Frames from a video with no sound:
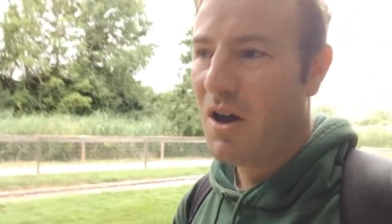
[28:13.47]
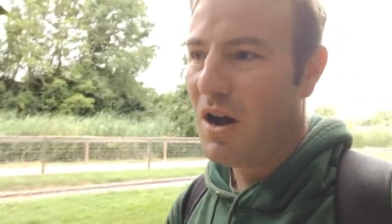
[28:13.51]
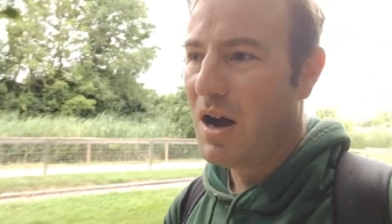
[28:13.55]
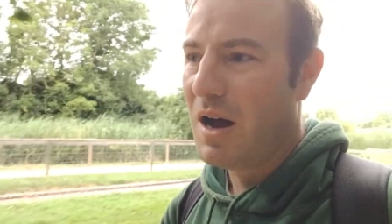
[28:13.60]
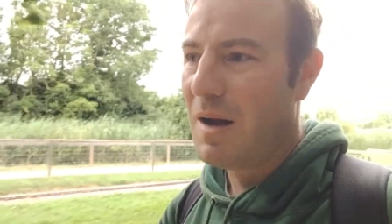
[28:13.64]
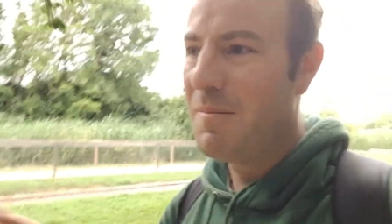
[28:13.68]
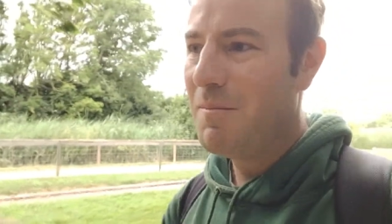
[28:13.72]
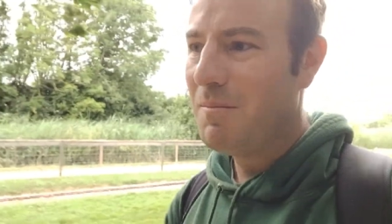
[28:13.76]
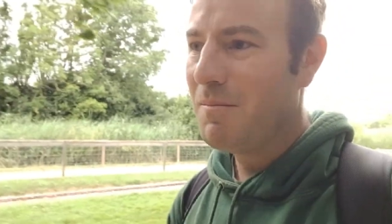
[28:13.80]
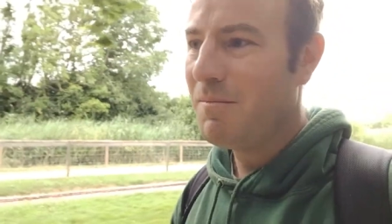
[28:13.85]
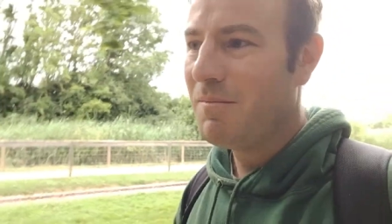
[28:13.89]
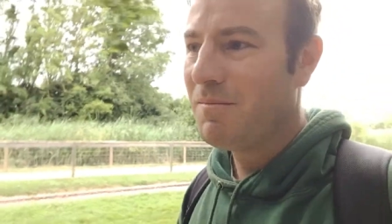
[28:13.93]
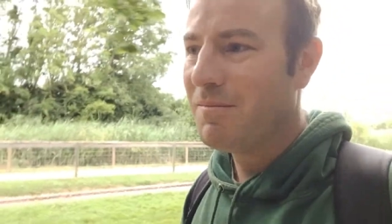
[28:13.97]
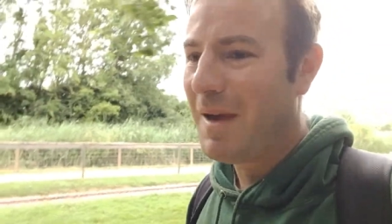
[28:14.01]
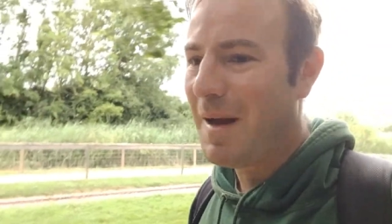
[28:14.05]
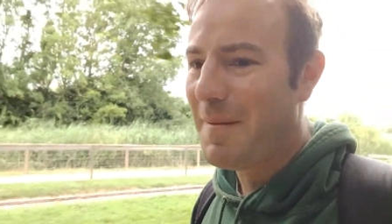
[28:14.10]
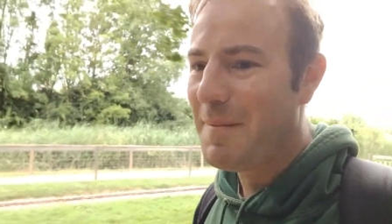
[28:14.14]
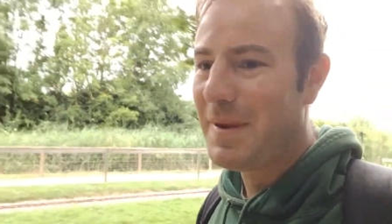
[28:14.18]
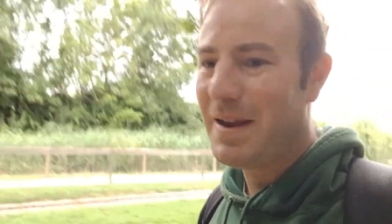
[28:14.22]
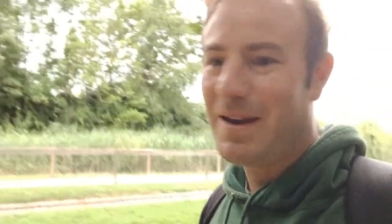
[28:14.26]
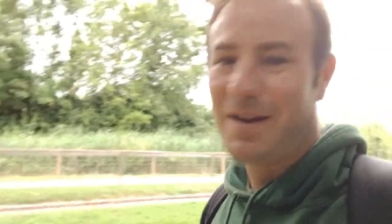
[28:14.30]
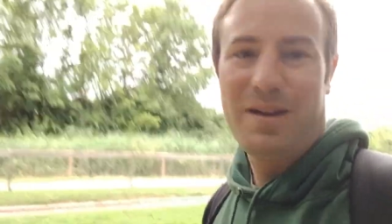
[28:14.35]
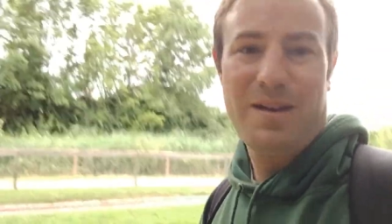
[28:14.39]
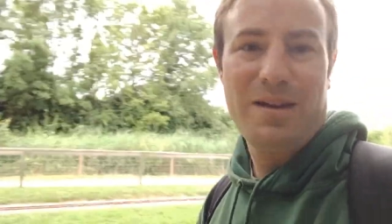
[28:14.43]
I'm, I
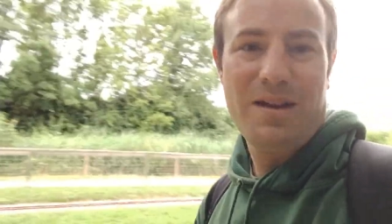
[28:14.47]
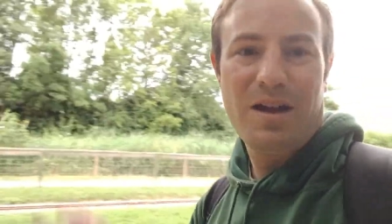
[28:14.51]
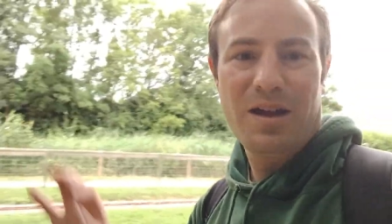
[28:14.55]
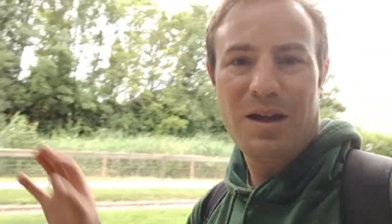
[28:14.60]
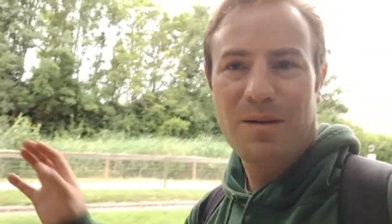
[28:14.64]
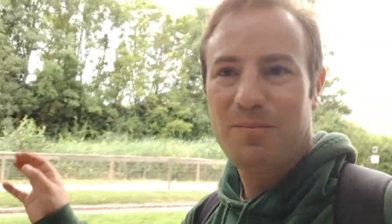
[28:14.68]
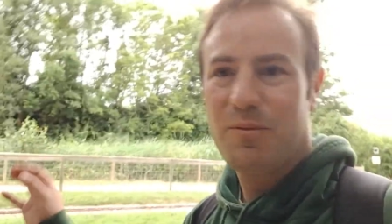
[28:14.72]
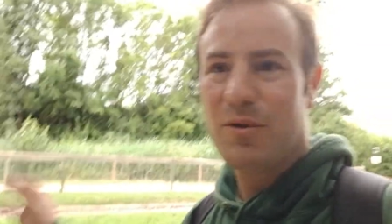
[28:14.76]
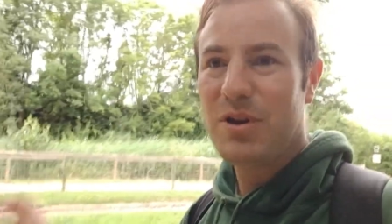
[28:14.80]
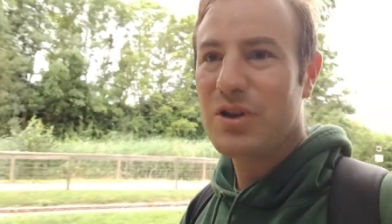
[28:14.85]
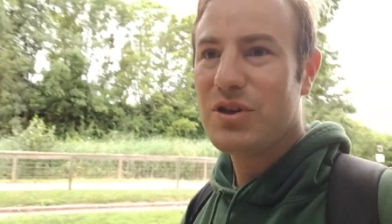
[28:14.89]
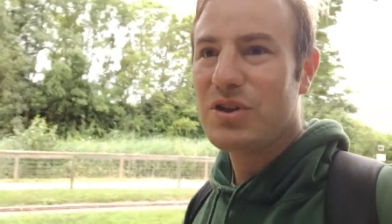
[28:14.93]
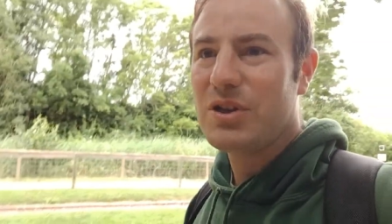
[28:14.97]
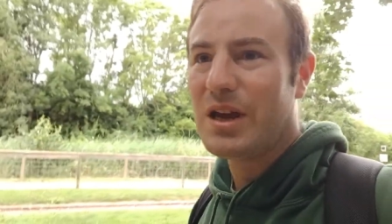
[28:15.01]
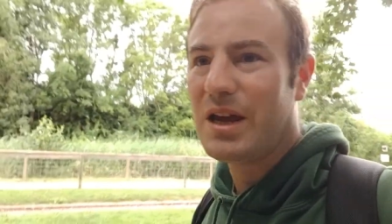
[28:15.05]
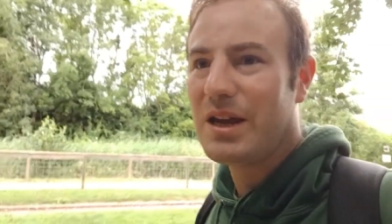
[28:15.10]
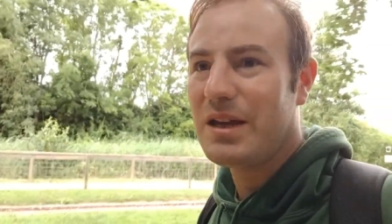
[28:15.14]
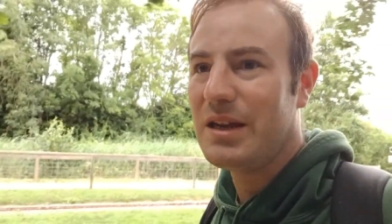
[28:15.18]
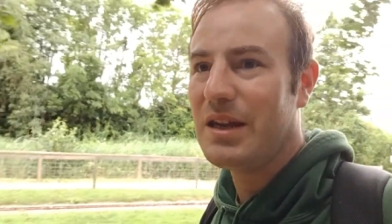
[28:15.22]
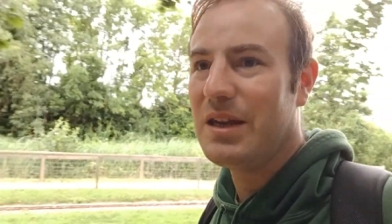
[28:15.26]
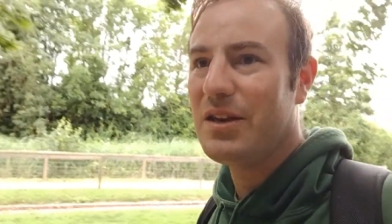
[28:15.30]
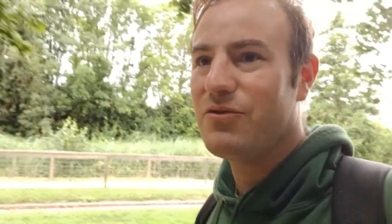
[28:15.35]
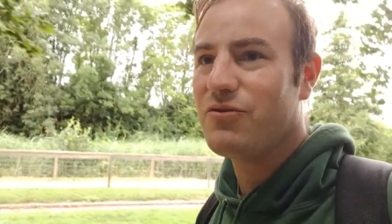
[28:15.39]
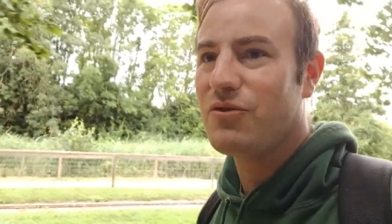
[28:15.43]
mean, I, I
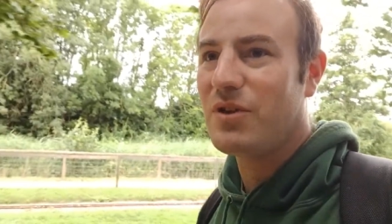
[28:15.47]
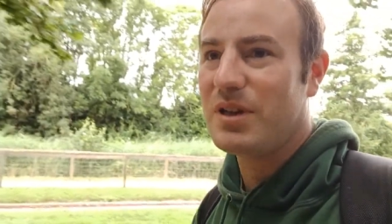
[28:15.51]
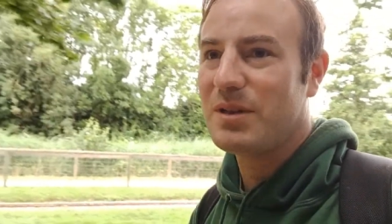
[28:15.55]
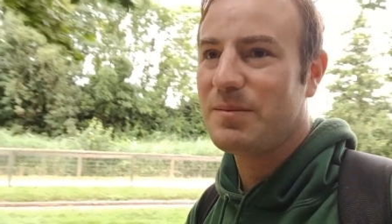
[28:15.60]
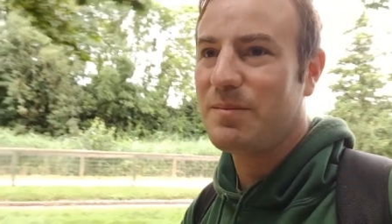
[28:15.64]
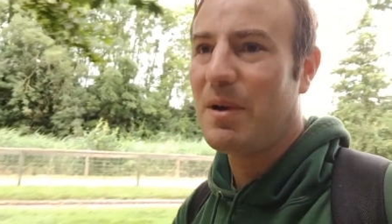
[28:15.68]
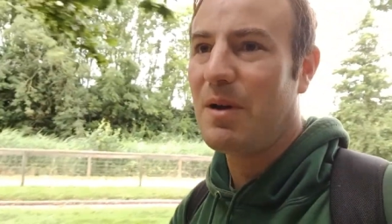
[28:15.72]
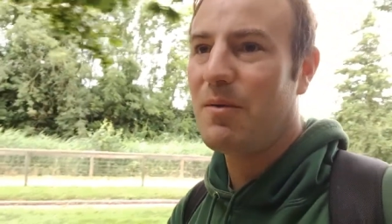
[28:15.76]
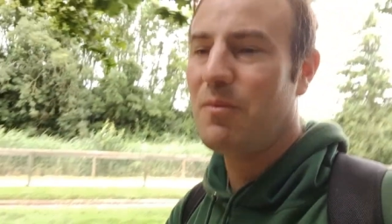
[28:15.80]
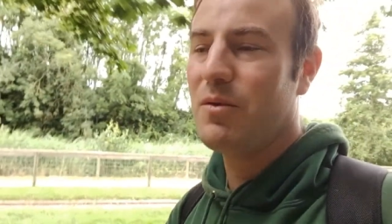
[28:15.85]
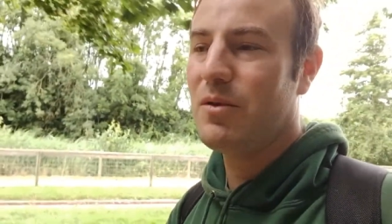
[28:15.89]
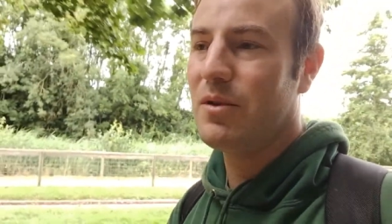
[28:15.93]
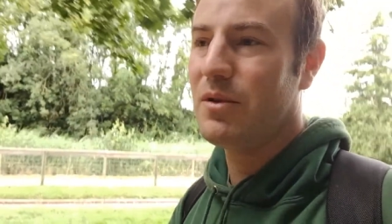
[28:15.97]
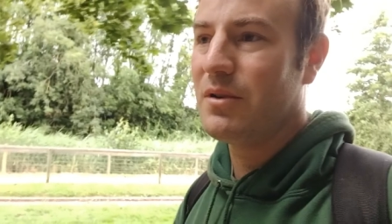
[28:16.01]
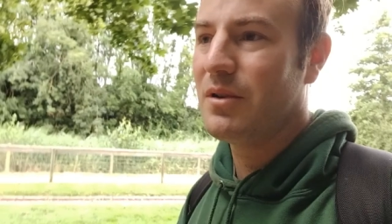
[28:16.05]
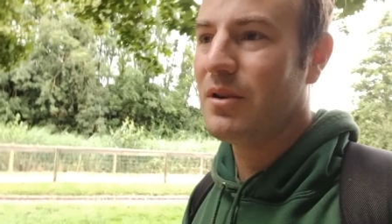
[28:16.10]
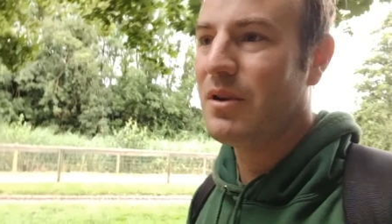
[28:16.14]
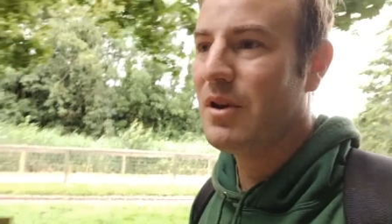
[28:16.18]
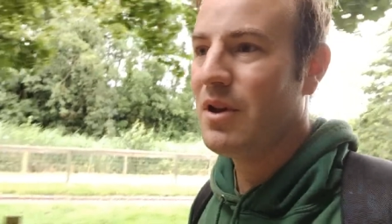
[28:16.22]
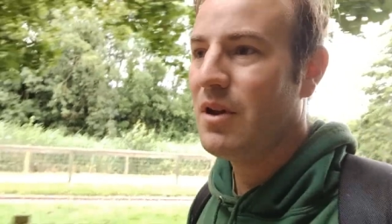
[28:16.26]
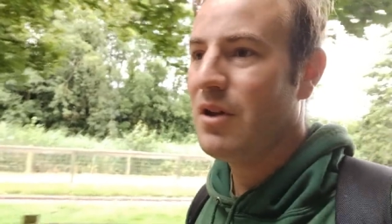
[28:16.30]
appreciate the interest, but I wouldn't